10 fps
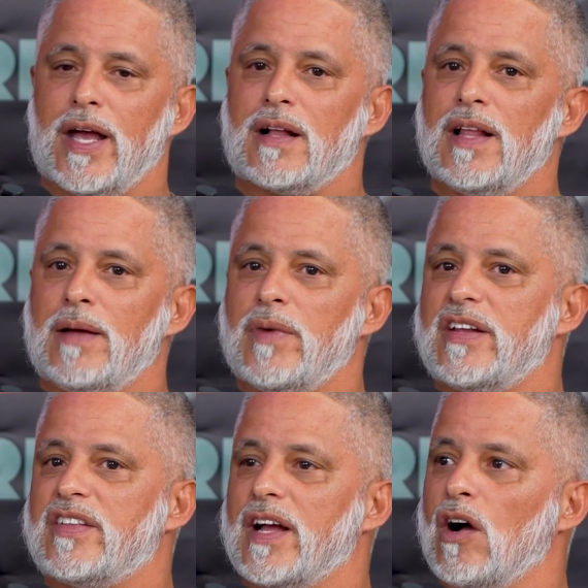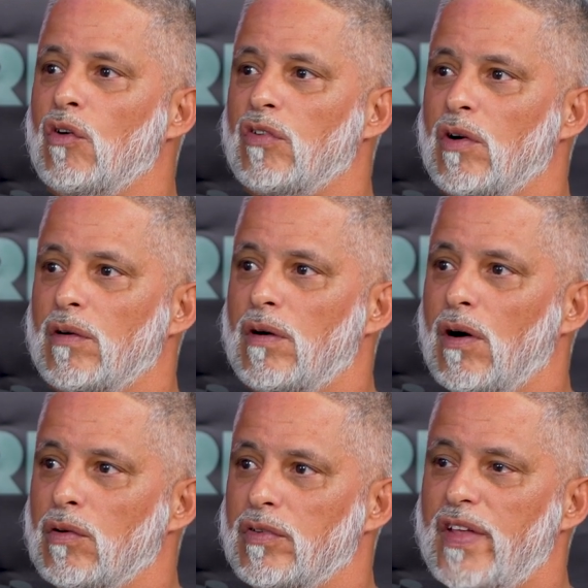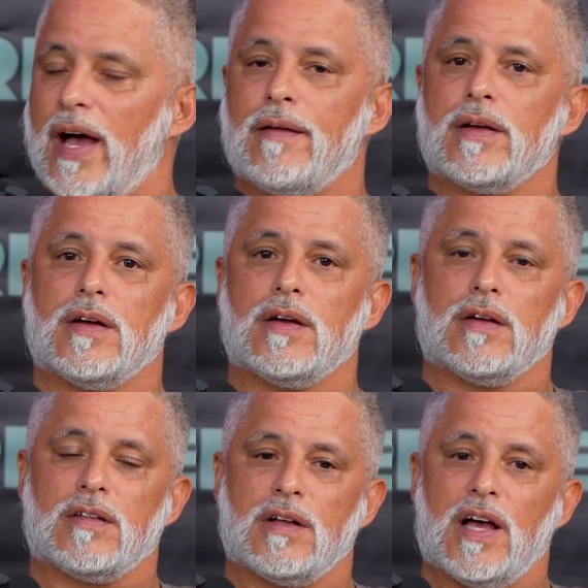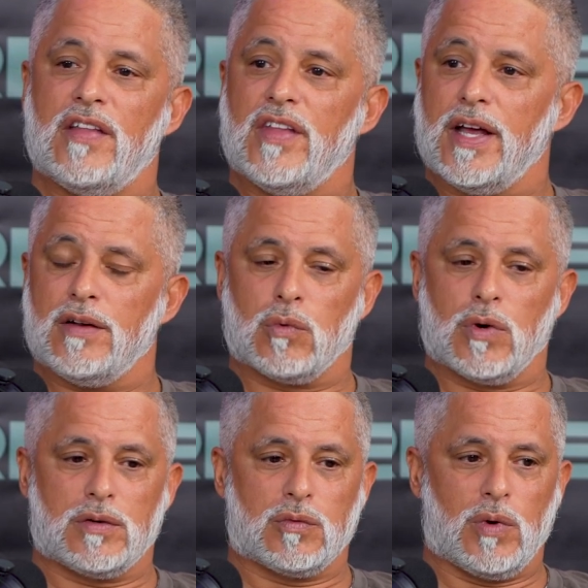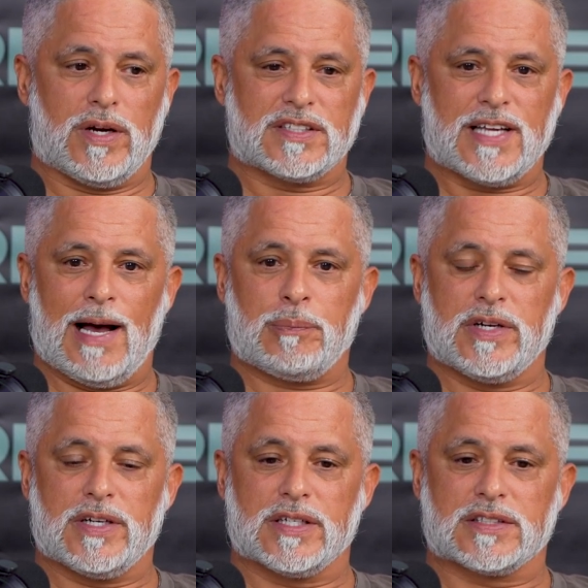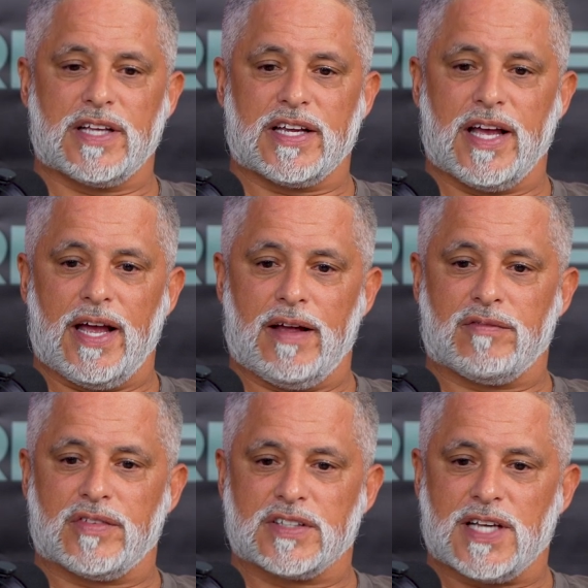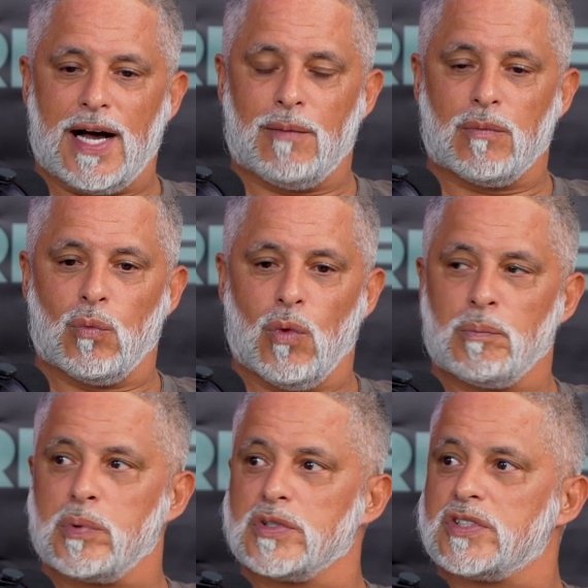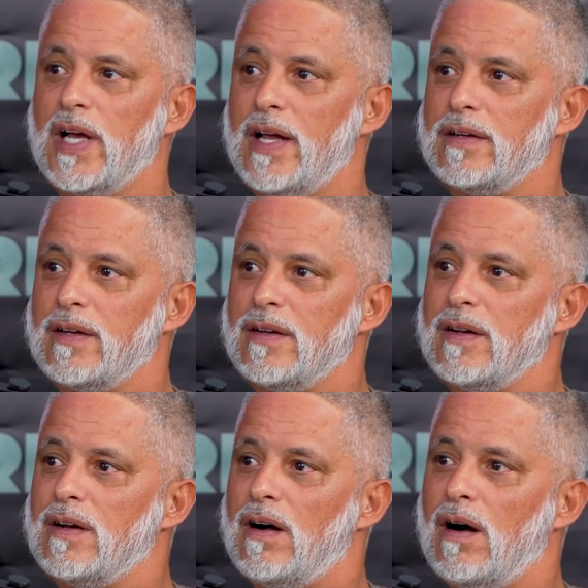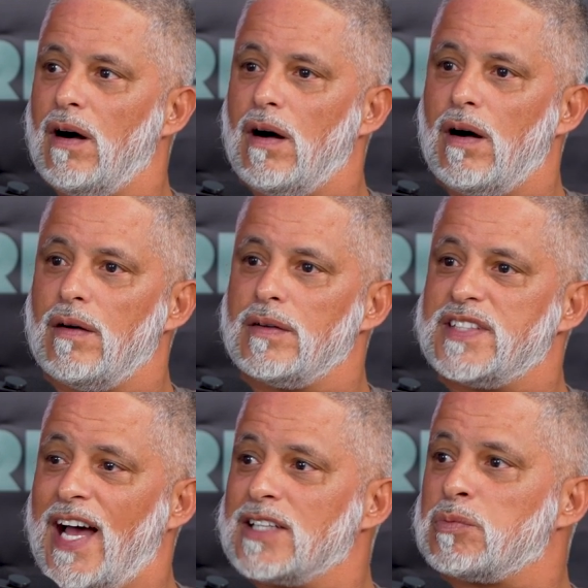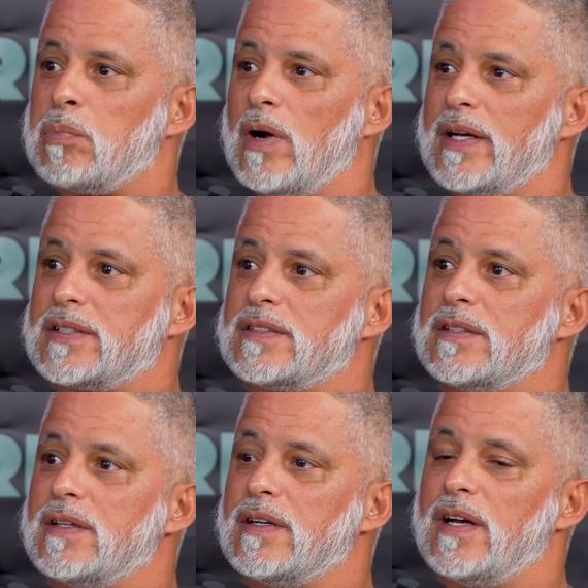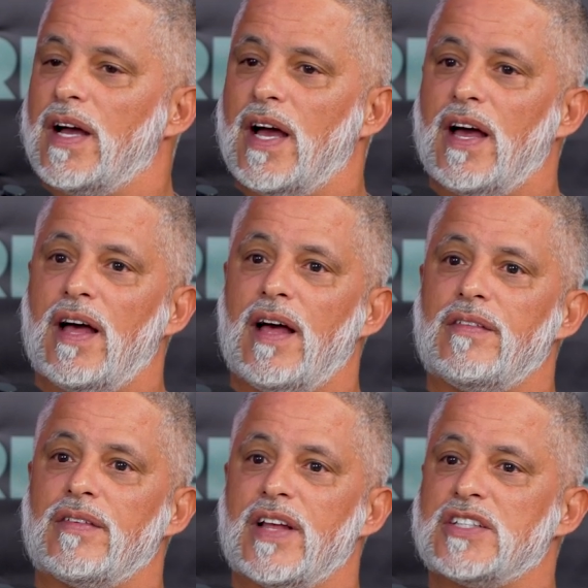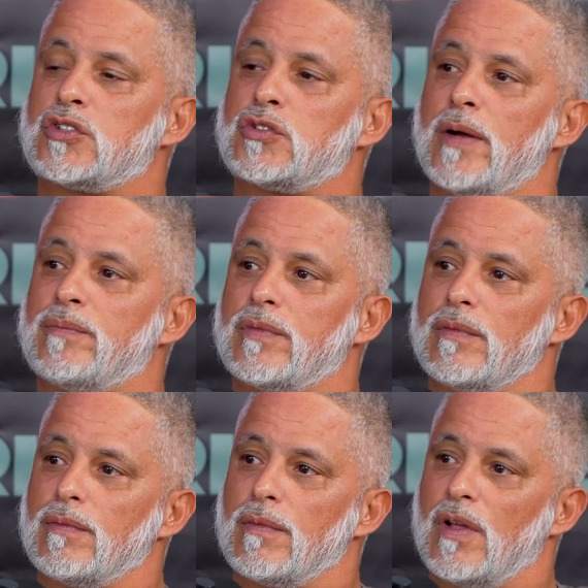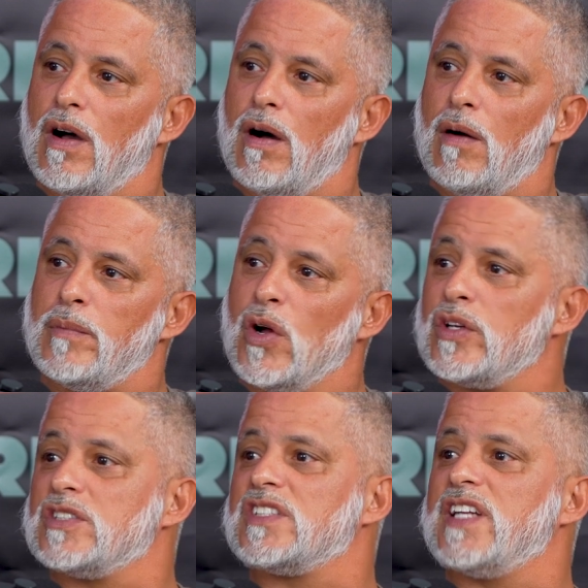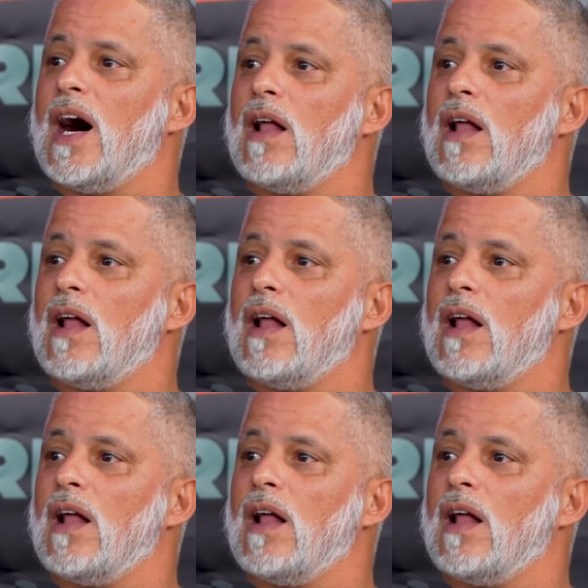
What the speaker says: claim anything over that. And then what has happened is they gave the top 1% tax breaks, and they stripped millions and